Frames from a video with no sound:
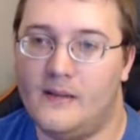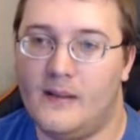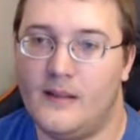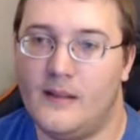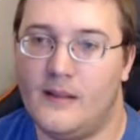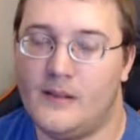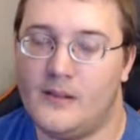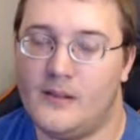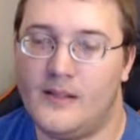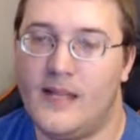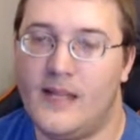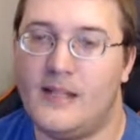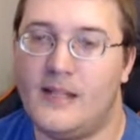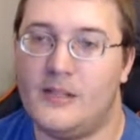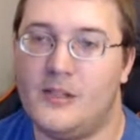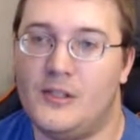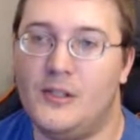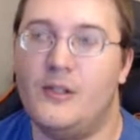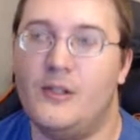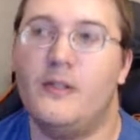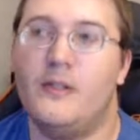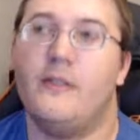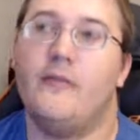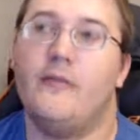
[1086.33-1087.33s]
and that
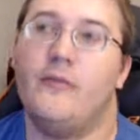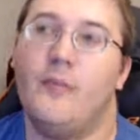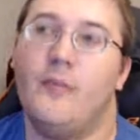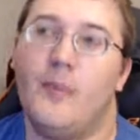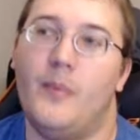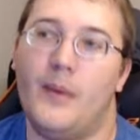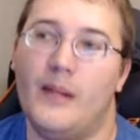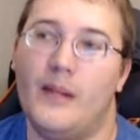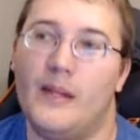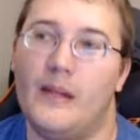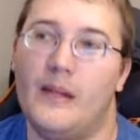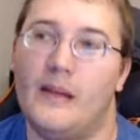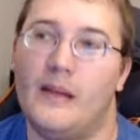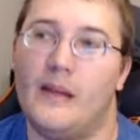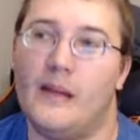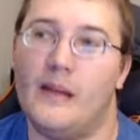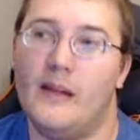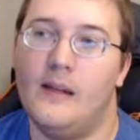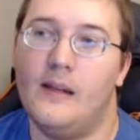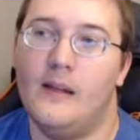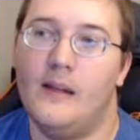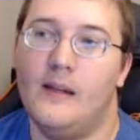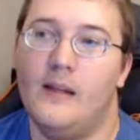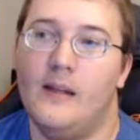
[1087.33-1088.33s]
should have been
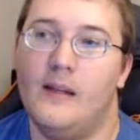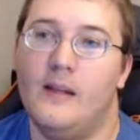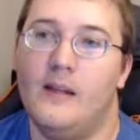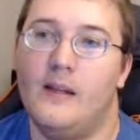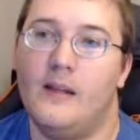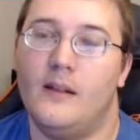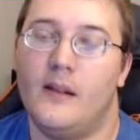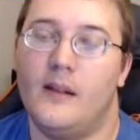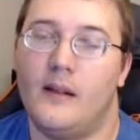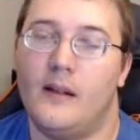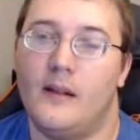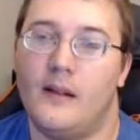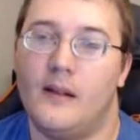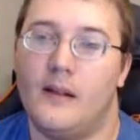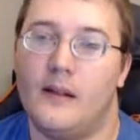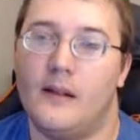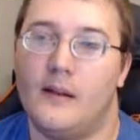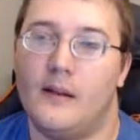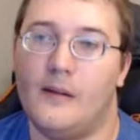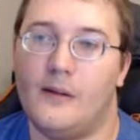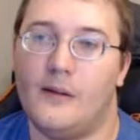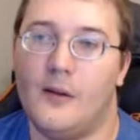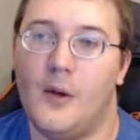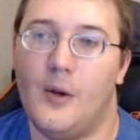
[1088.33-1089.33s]

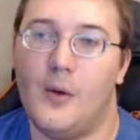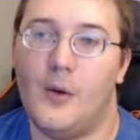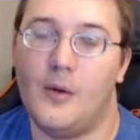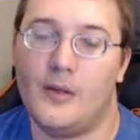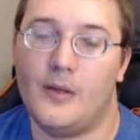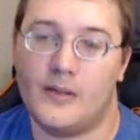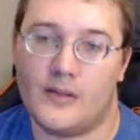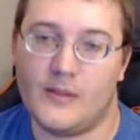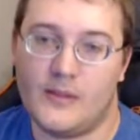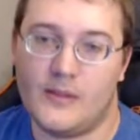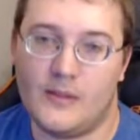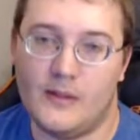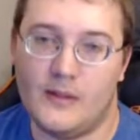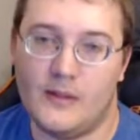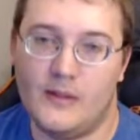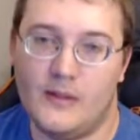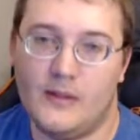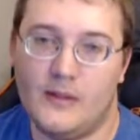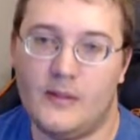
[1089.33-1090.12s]
noticed